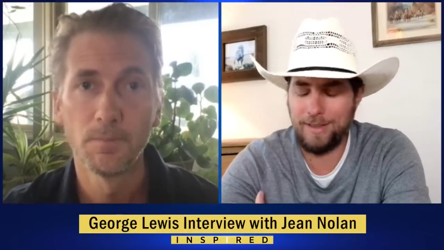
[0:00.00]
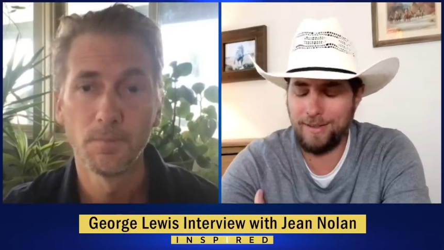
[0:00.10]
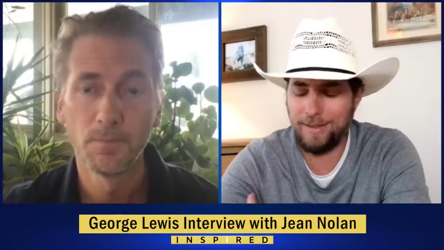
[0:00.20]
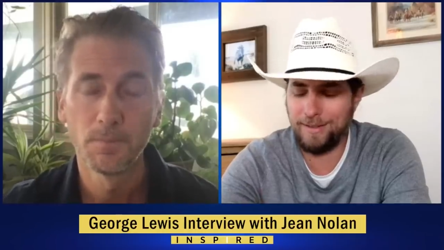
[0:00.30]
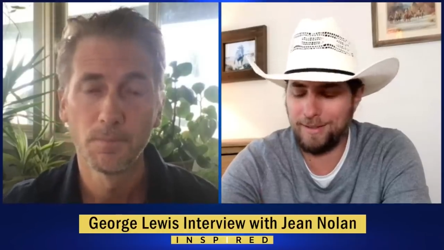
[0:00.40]

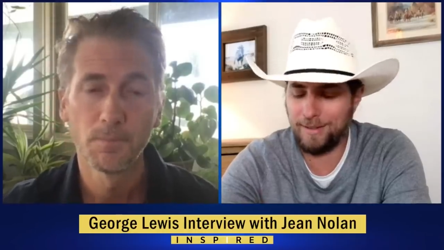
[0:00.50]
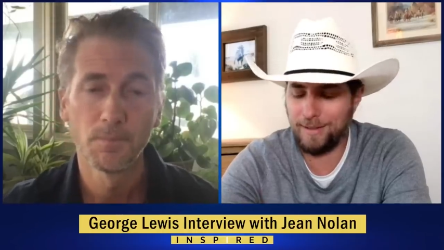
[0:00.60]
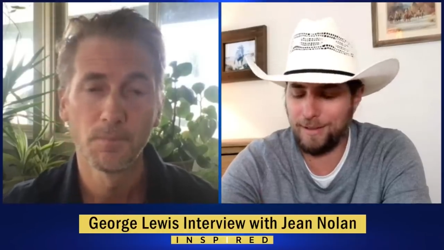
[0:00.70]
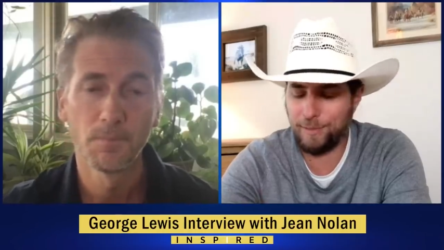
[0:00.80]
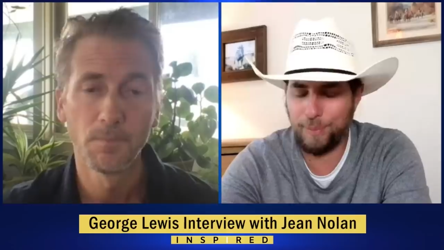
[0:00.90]
Speaker 1: This is
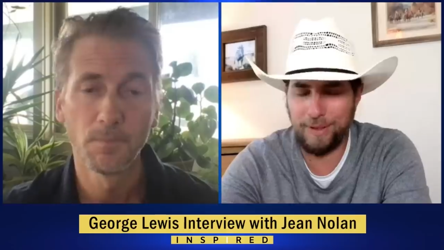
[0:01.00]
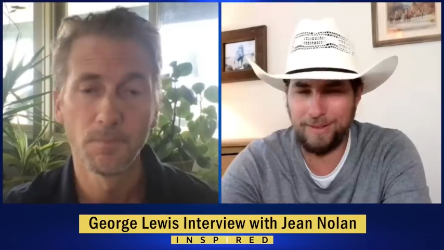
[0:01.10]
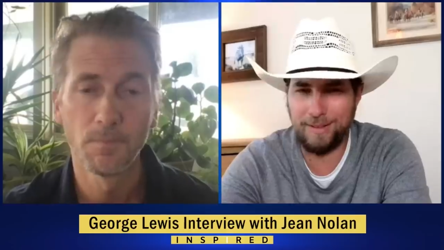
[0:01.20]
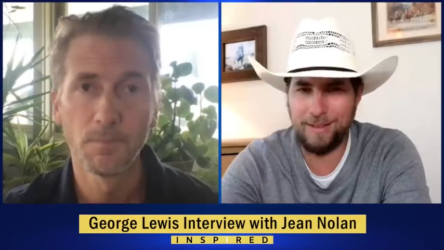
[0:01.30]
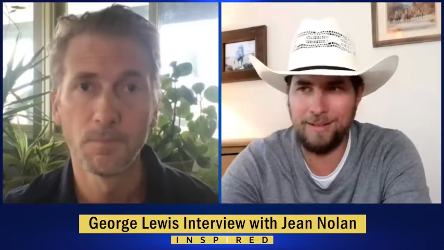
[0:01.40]

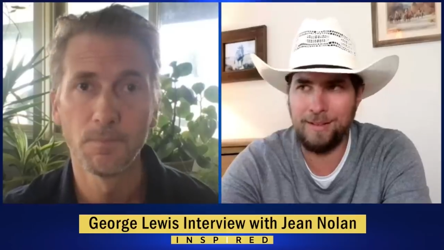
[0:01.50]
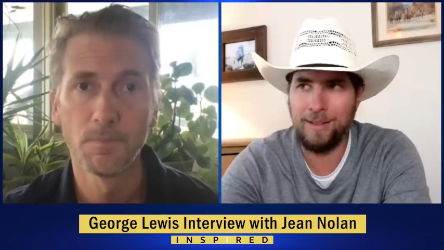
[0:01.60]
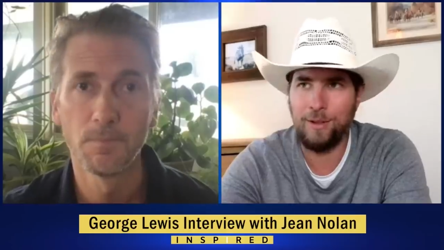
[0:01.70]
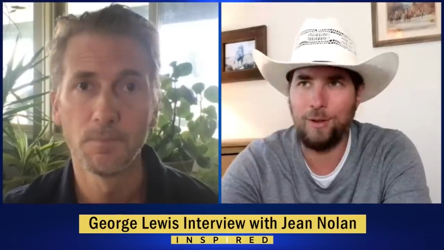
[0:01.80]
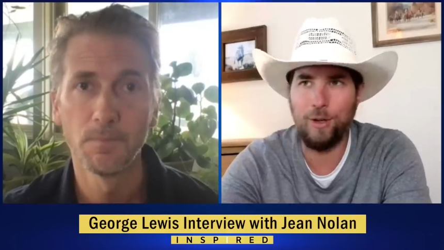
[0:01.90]
expressed in
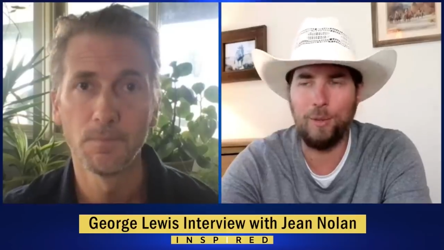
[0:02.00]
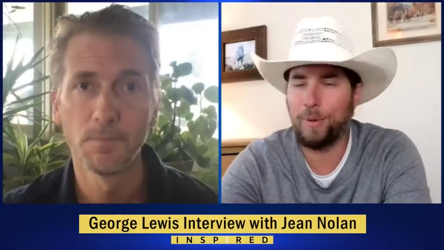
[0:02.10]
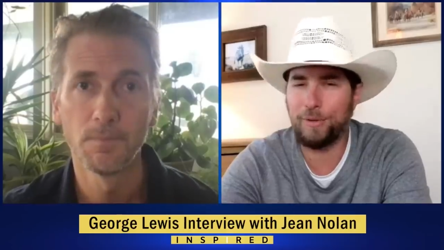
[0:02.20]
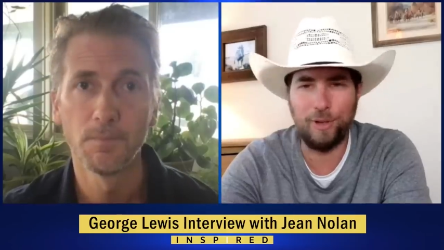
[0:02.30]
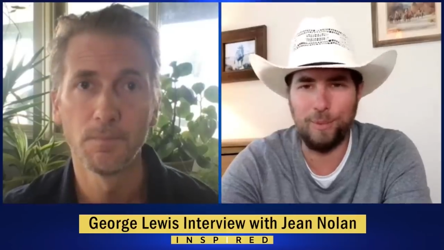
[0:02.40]

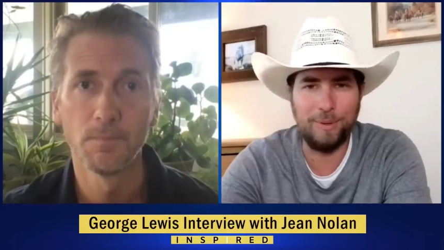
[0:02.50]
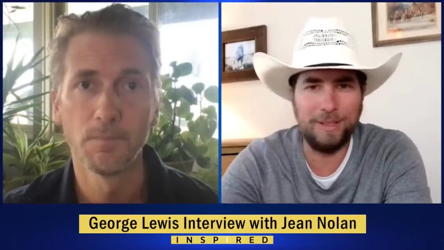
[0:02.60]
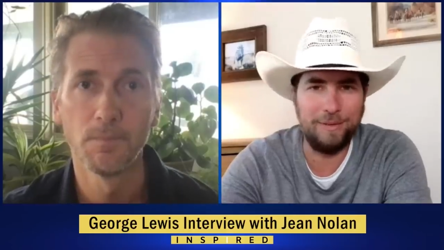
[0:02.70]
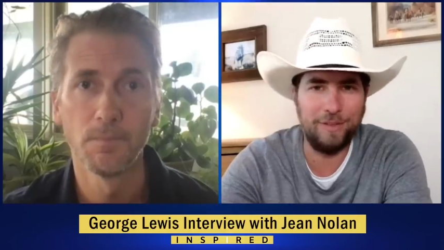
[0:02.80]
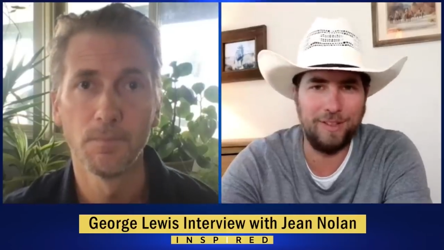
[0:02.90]
almost all
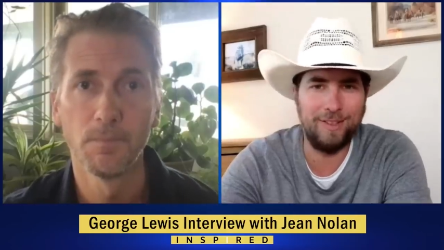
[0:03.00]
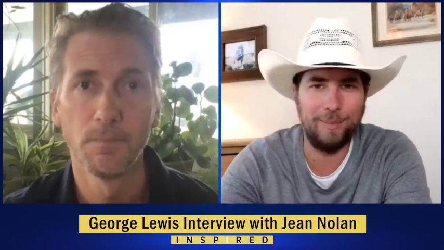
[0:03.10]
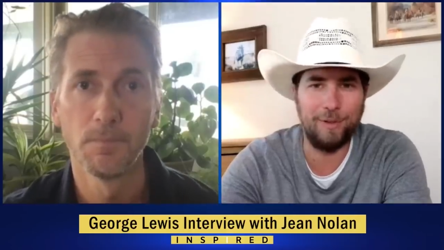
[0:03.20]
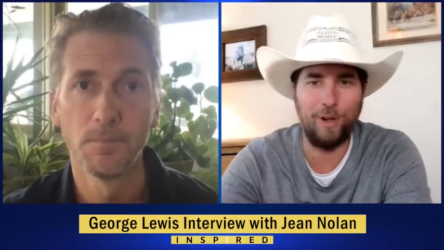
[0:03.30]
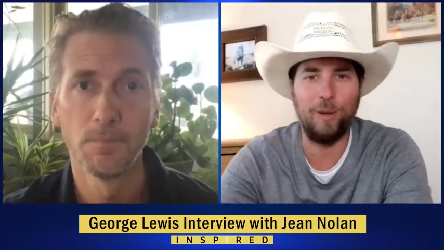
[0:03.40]
belief
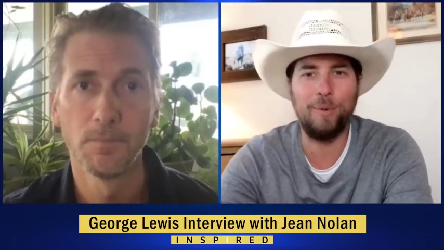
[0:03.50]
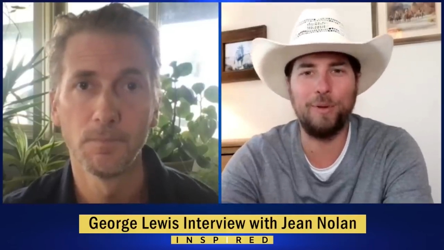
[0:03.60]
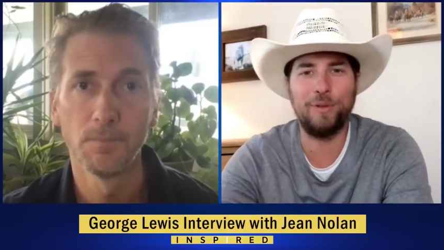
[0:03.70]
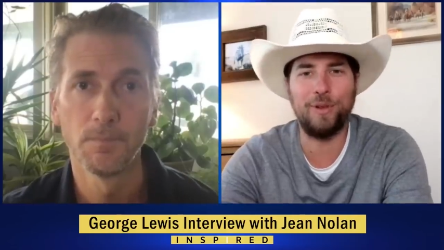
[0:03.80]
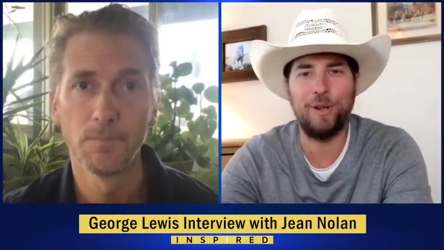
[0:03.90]
systems,
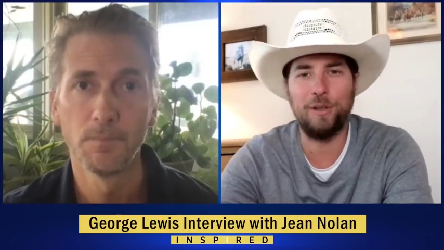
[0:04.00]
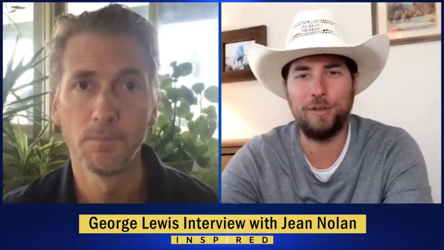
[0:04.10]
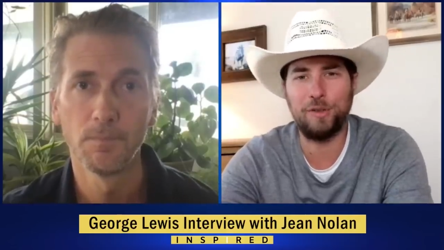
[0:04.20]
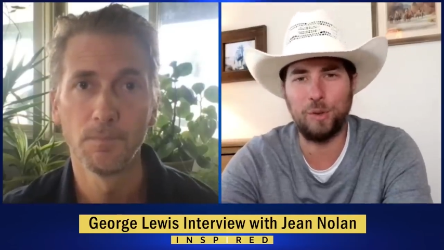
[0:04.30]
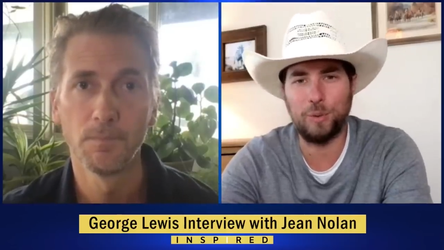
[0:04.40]
almost all
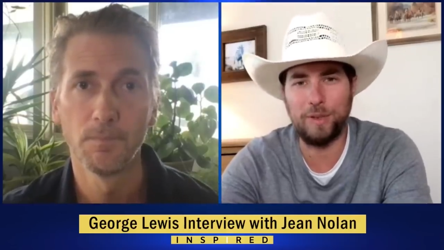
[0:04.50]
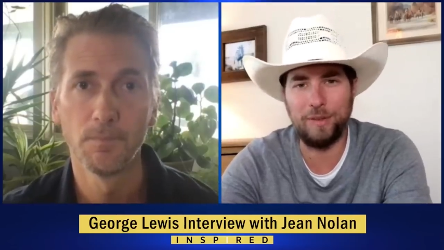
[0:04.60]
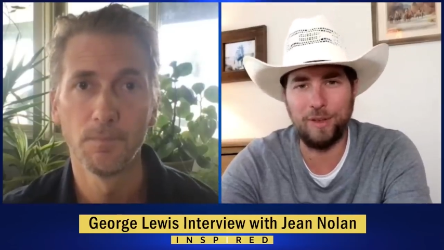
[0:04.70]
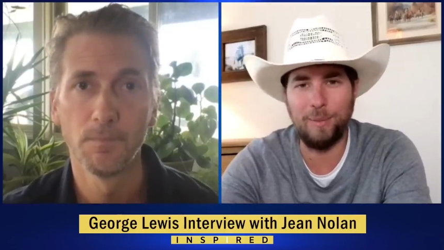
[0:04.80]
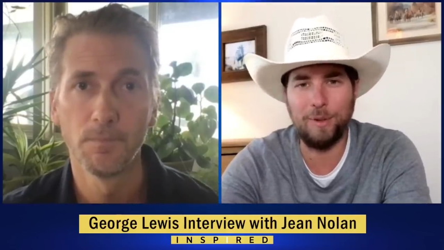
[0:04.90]

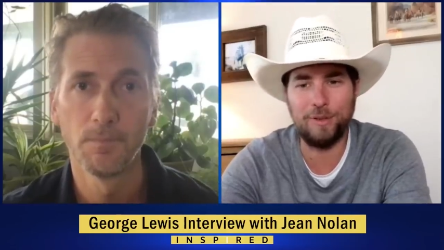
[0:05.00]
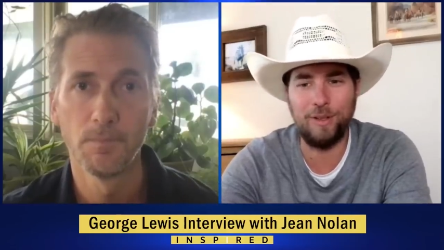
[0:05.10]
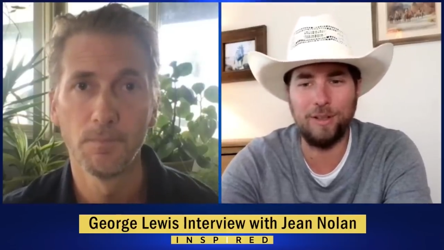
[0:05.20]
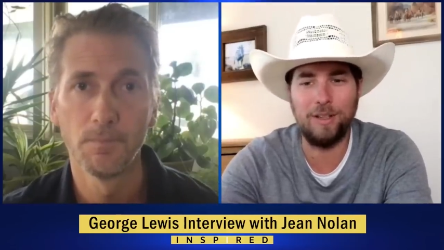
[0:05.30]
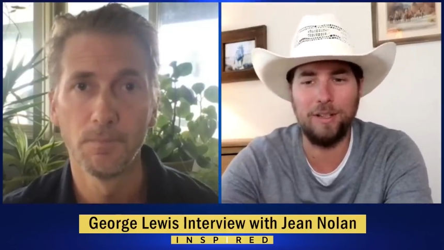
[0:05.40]
stories, almost
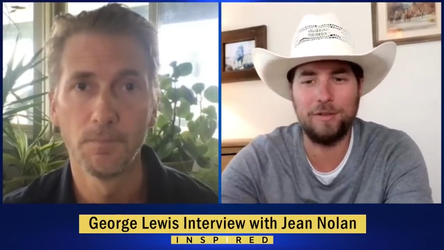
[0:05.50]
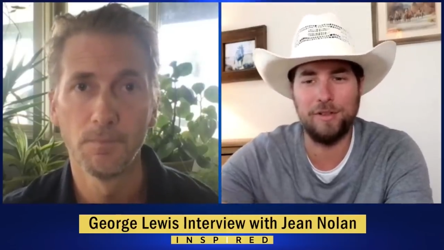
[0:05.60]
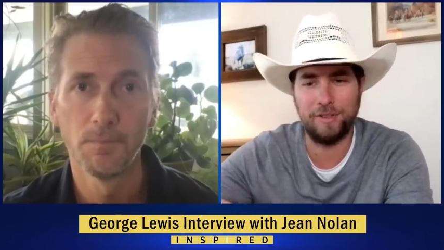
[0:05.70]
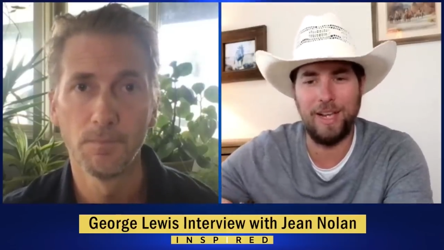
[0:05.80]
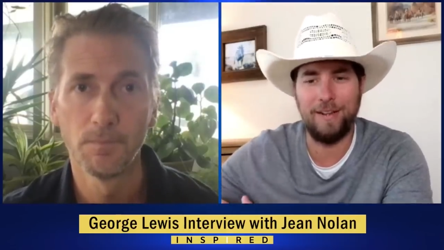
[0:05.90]
all
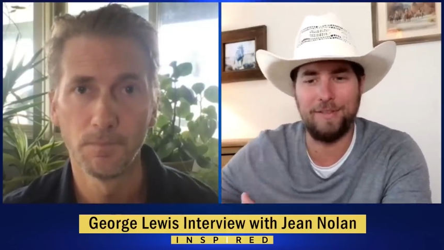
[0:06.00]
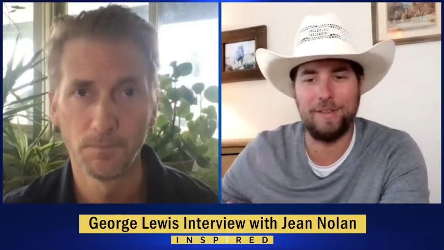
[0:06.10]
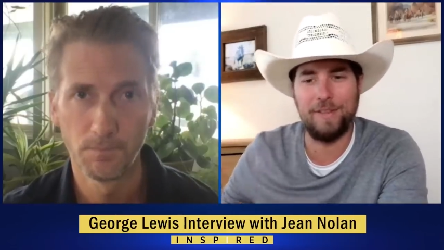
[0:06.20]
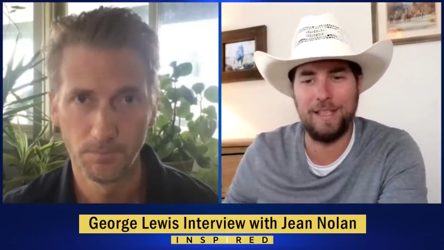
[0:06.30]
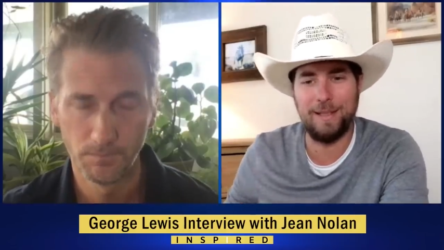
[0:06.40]
cultures have
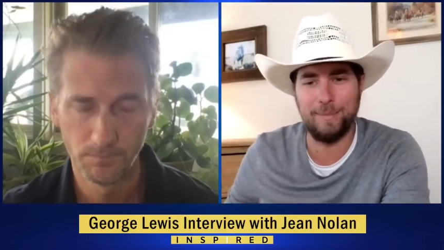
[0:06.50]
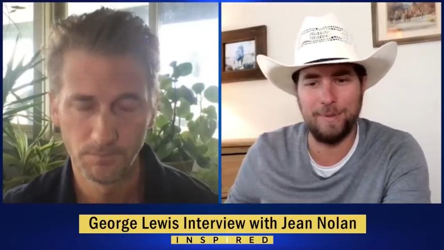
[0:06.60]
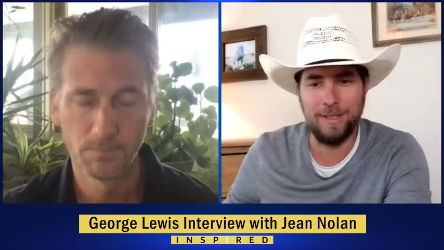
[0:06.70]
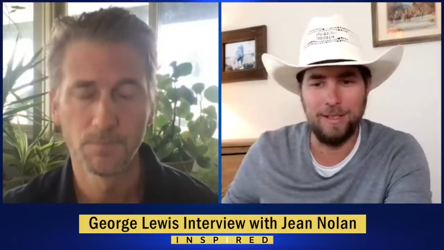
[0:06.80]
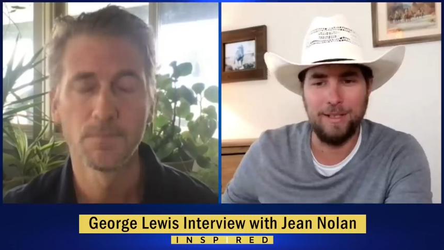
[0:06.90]
the theme,